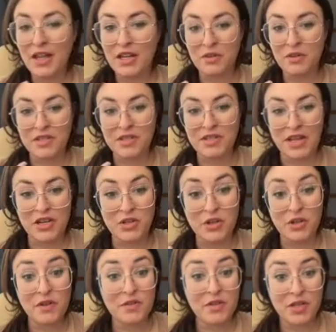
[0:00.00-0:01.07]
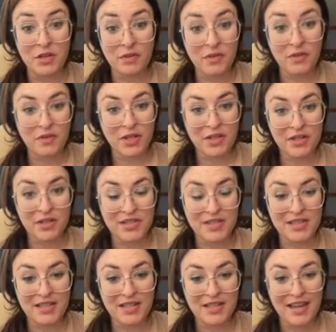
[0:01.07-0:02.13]
you're the center of the
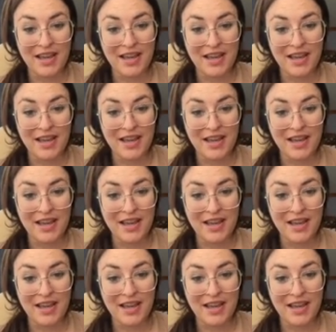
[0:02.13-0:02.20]
universe,